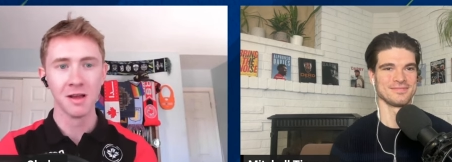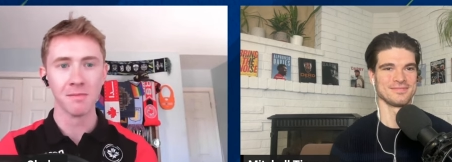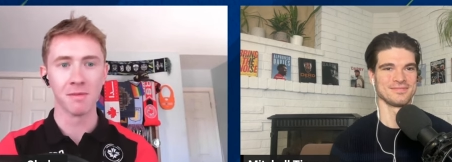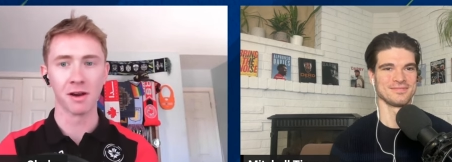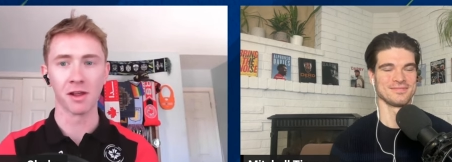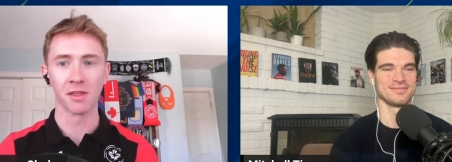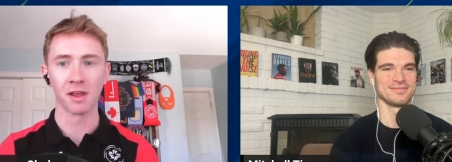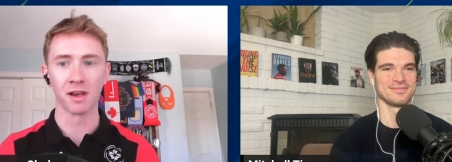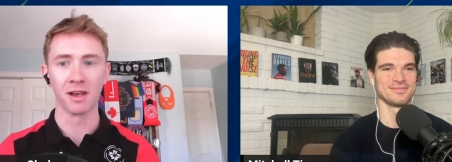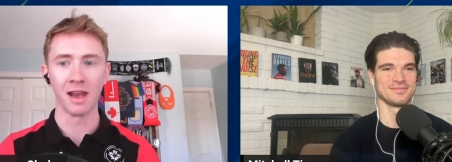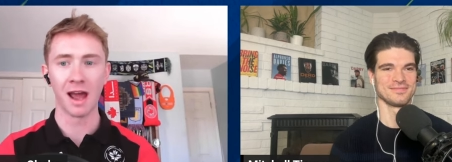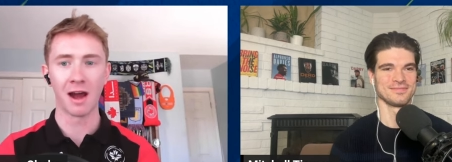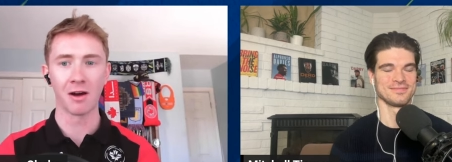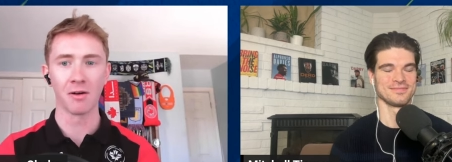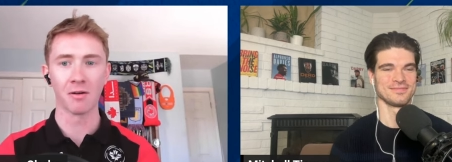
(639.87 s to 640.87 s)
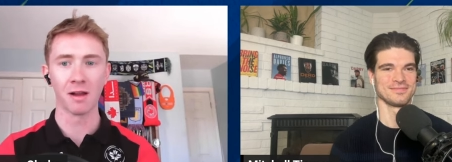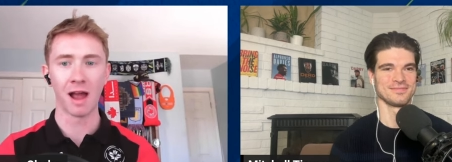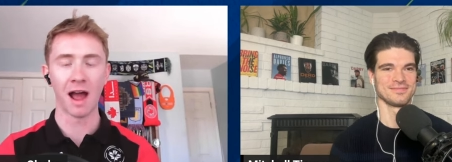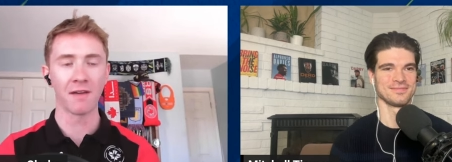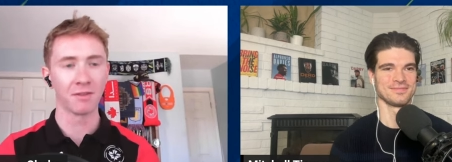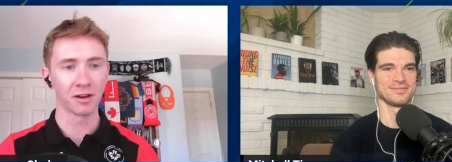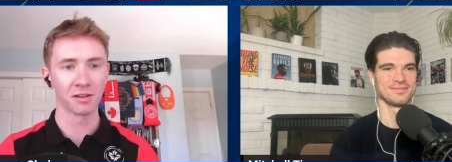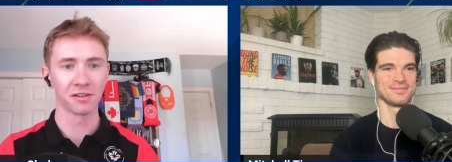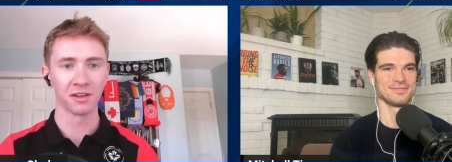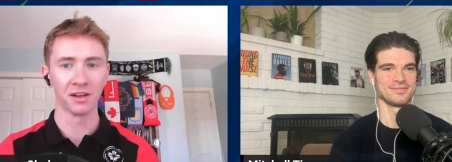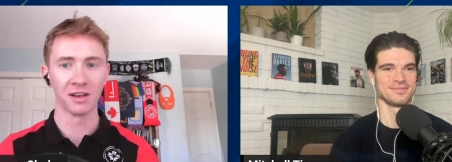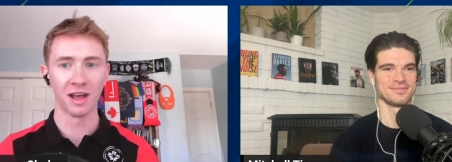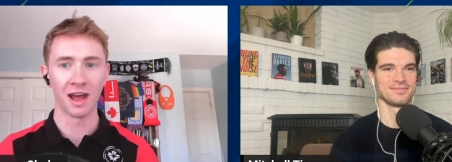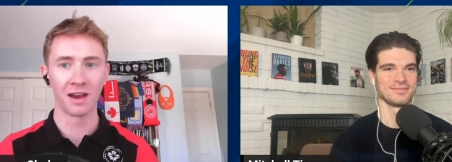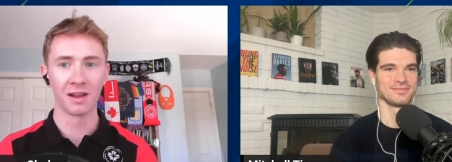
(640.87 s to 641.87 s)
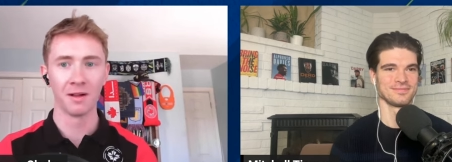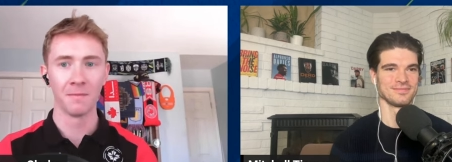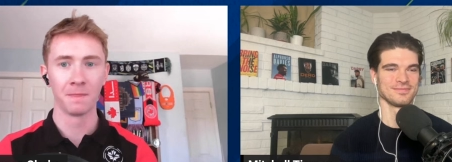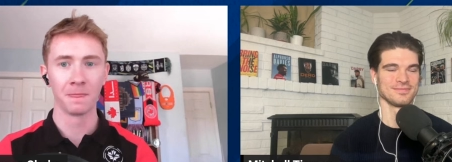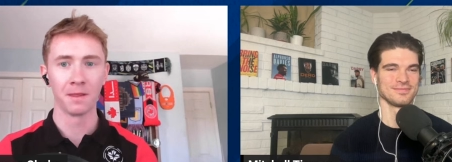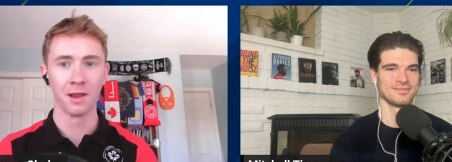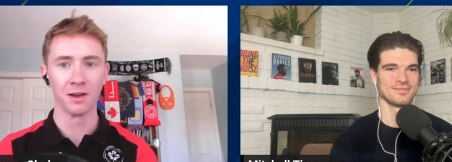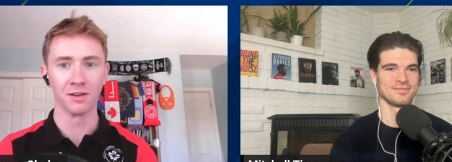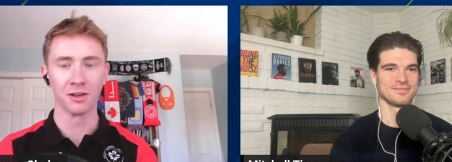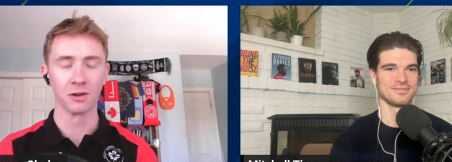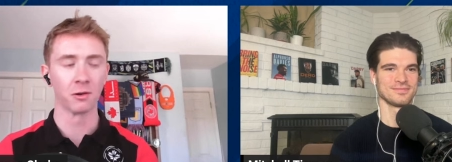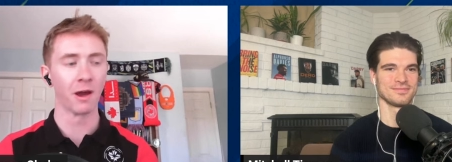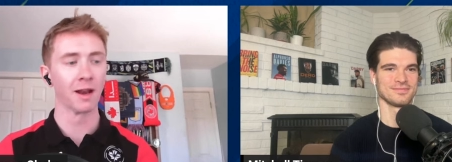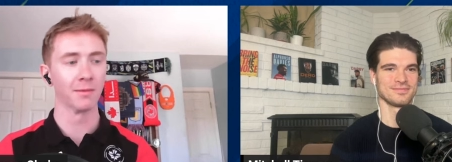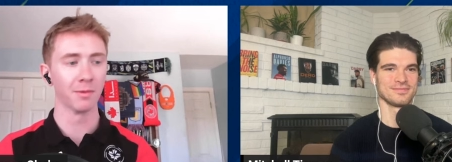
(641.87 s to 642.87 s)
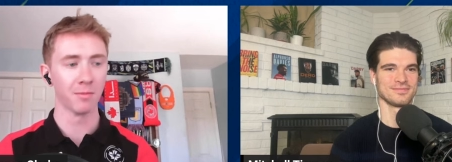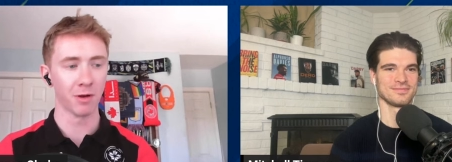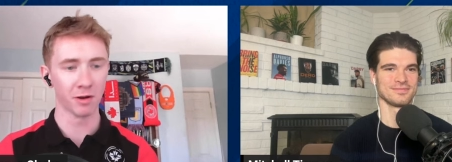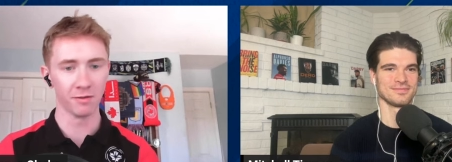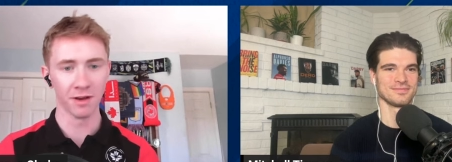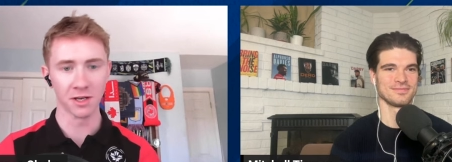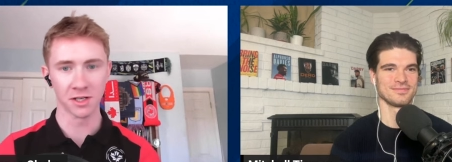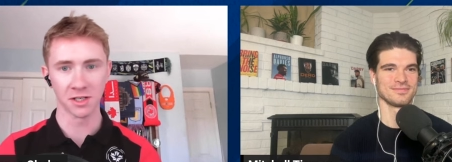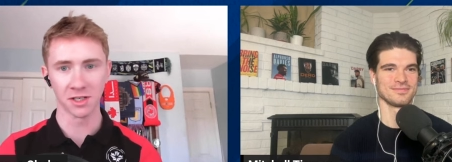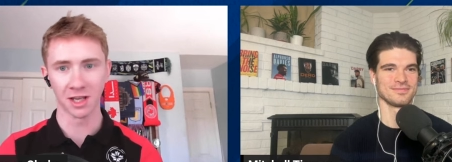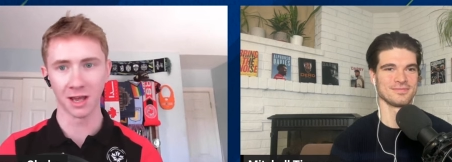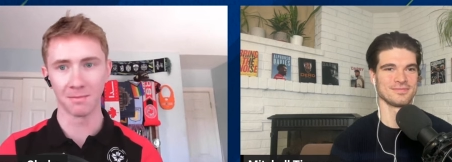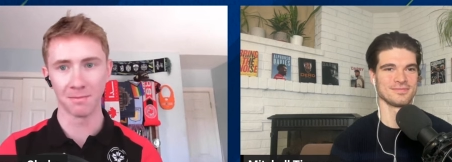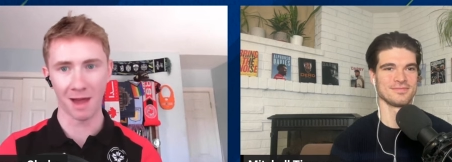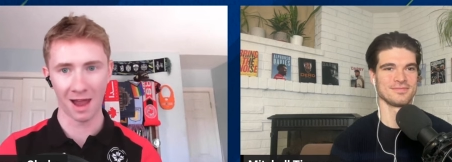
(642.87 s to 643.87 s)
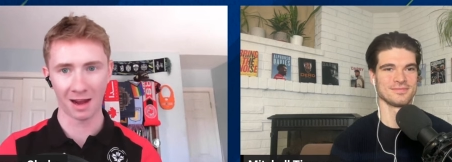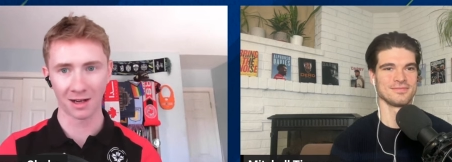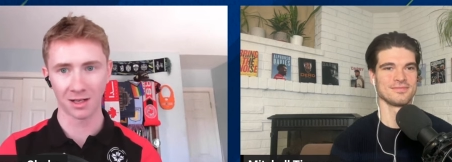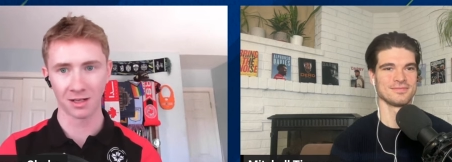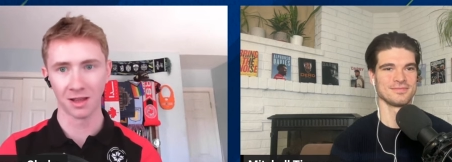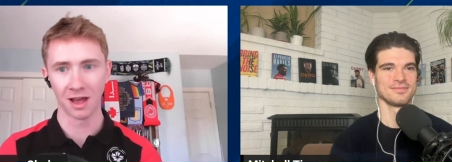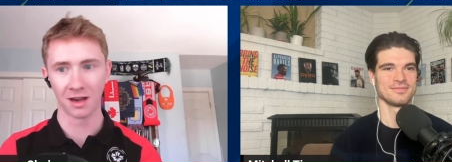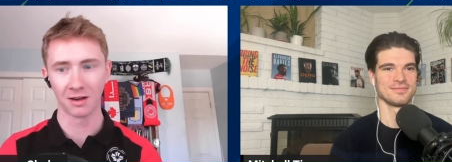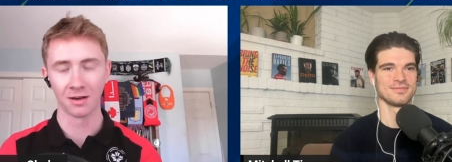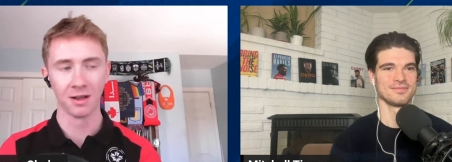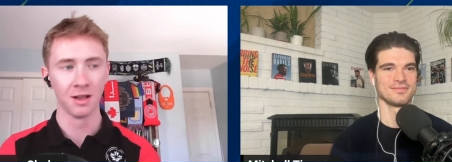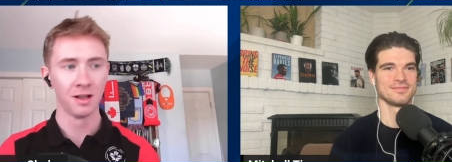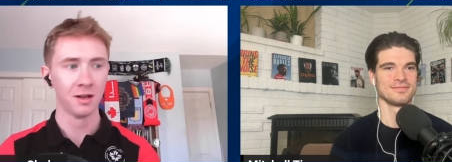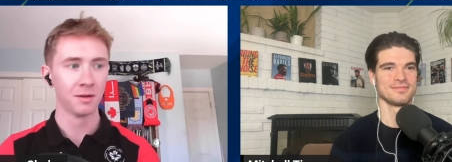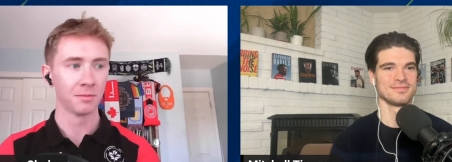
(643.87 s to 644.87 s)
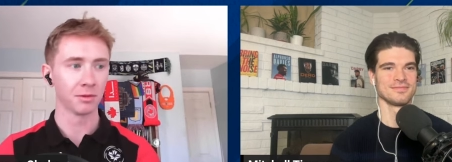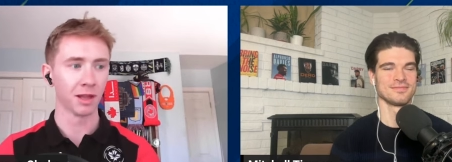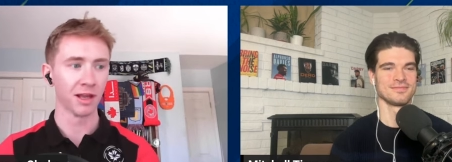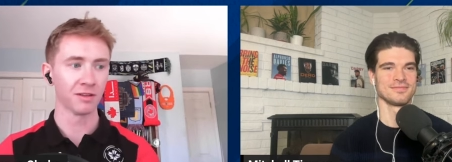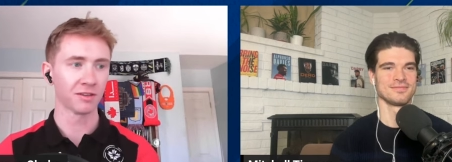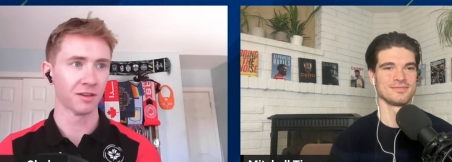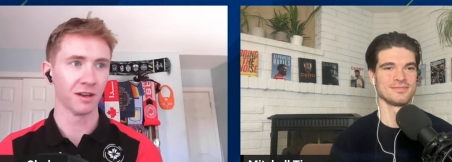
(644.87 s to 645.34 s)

Speaker 1: But I think now having seen that, it's incredible motivation to get back to that place.